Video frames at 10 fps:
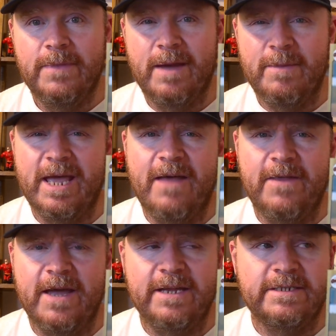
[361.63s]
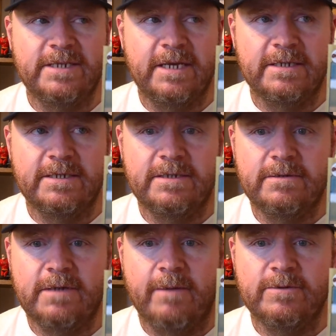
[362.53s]
I mean, he had the 86
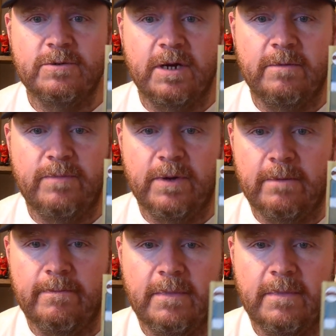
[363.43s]
Topps traded, but,